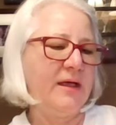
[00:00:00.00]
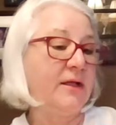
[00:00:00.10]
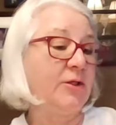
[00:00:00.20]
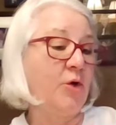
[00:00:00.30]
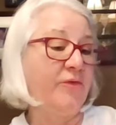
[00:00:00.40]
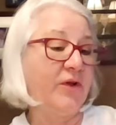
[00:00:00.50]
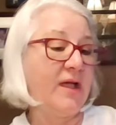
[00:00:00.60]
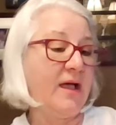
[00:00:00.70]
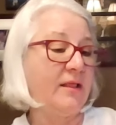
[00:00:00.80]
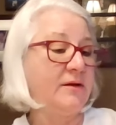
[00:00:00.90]
clover
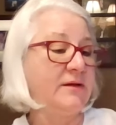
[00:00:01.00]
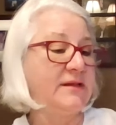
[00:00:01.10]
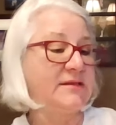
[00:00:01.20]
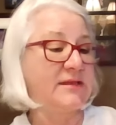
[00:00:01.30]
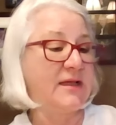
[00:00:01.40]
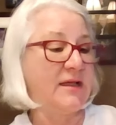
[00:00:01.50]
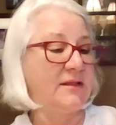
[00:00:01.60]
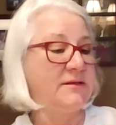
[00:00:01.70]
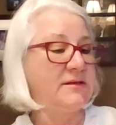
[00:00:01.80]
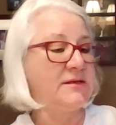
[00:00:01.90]
color is the
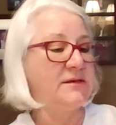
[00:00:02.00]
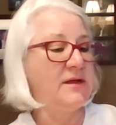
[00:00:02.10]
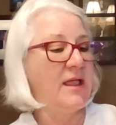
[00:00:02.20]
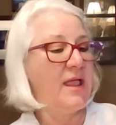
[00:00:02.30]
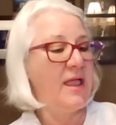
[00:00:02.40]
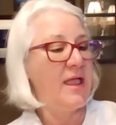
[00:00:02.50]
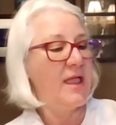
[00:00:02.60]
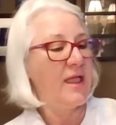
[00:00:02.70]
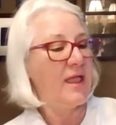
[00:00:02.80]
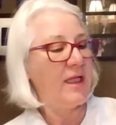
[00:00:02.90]
color.
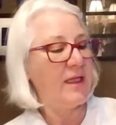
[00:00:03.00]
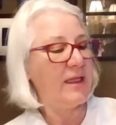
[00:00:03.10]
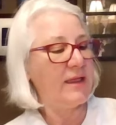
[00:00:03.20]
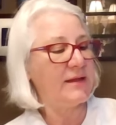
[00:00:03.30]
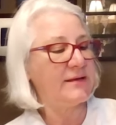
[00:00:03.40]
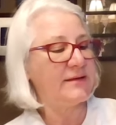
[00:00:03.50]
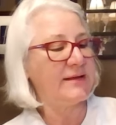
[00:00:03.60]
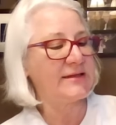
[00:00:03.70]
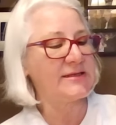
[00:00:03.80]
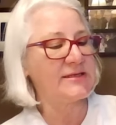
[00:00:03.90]
And
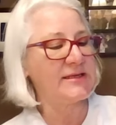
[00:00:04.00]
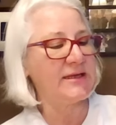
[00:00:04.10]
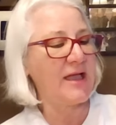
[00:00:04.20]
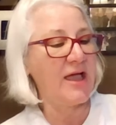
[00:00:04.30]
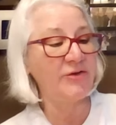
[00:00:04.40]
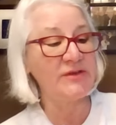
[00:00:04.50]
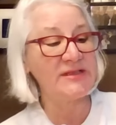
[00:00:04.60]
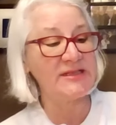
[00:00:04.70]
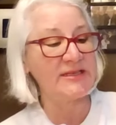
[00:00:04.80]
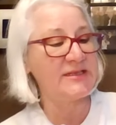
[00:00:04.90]
let's see,
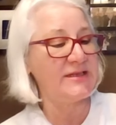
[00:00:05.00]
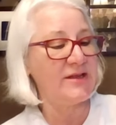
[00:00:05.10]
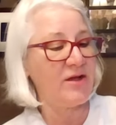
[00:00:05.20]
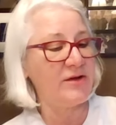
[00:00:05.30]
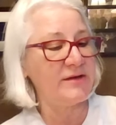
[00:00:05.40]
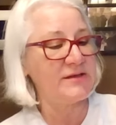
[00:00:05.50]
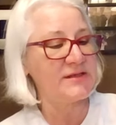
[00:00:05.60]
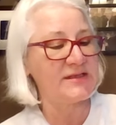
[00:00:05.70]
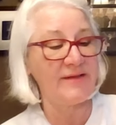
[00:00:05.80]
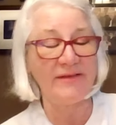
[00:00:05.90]
160
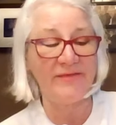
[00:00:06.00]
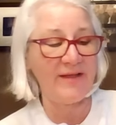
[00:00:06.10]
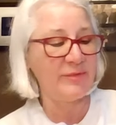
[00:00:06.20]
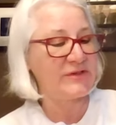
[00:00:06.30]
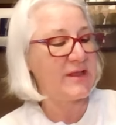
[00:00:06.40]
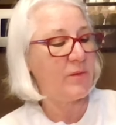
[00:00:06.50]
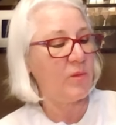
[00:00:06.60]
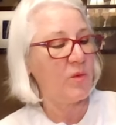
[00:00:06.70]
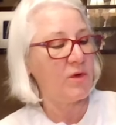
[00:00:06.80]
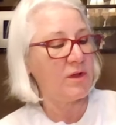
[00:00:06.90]
yards, 75%
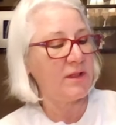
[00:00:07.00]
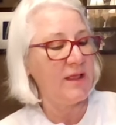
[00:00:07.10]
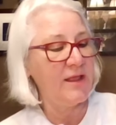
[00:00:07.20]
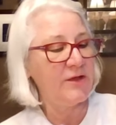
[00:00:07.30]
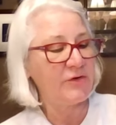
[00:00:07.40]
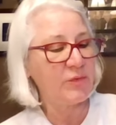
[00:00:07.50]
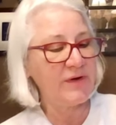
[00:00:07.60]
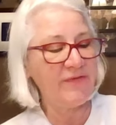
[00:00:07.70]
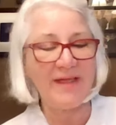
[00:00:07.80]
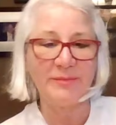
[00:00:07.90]
wool,
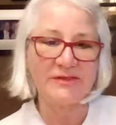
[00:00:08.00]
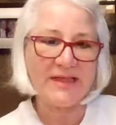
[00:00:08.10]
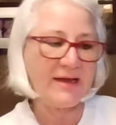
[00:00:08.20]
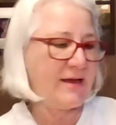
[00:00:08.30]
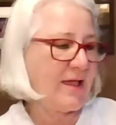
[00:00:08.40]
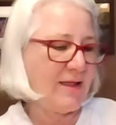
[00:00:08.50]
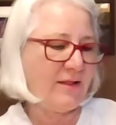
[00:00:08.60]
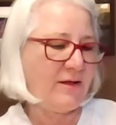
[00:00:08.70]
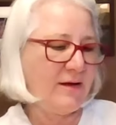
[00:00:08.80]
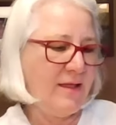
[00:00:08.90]
25%
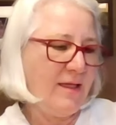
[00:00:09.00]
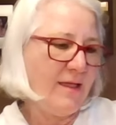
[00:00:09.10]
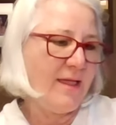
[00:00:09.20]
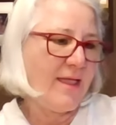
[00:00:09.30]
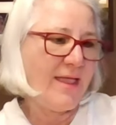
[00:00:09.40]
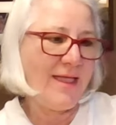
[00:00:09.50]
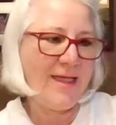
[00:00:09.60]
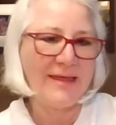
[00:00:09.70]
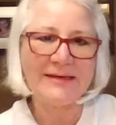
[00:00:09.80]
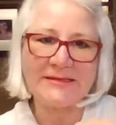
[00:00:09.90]
nylon.
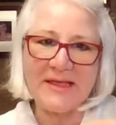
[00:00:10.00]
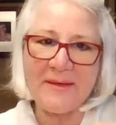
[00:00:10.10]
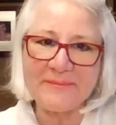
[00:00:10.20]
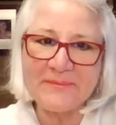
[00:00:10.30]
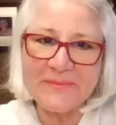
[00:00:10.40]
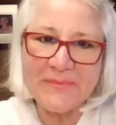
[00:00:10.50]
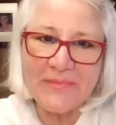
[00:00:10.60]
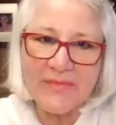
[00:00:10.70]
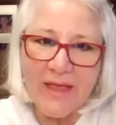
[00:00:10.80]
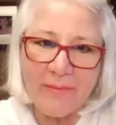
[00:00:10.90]
And
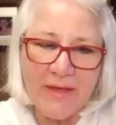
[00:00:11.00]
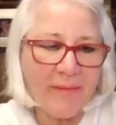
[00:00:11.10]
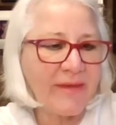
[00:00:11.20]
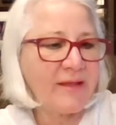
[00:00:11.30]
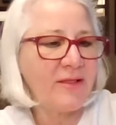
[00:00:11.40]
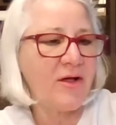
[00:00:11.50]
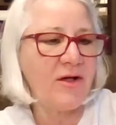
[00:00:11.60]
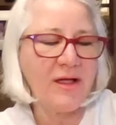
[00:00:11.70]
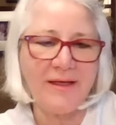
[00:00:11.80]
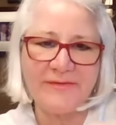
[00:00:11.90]
I'm coming
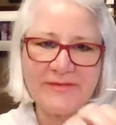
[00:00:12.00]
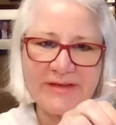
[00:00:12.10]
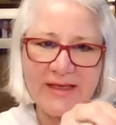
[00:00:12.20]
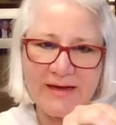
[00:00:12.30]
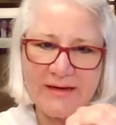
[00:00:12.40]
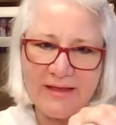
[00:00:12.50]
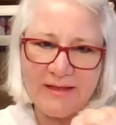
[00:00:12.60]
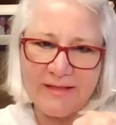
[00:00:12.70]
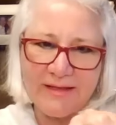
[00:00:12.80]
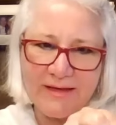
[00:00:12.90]
along. I've done
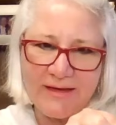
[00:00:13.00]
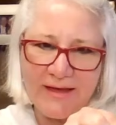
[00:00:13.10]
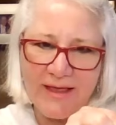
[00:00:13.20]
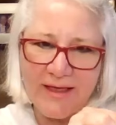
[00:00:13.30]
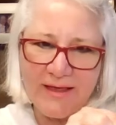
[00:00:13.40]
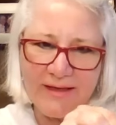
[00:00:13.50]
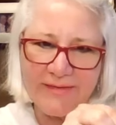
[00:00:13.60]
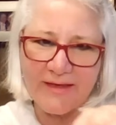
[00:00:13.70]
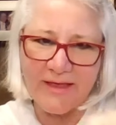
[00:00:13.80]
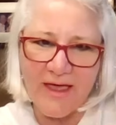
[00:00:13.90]
the
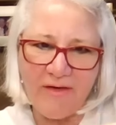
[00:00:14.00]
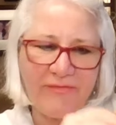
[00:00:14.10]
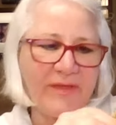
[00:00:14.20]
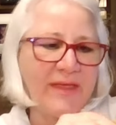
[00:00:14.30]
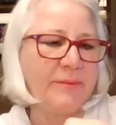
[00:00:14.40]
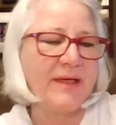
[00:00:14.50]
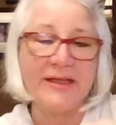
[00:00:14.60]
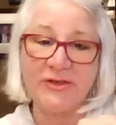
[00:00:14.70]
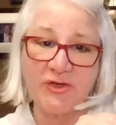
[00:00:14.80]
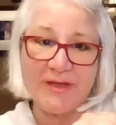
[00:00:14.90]
cuff by
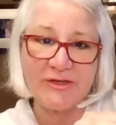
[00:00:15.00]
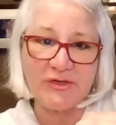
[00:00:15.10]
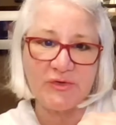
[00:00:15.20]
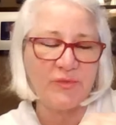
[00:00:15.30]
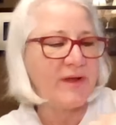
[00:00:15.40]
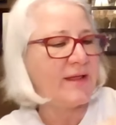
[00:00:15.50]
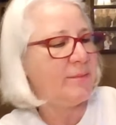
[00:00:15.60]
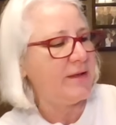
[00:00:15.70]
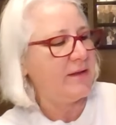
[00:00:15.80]
a 2x2 rib,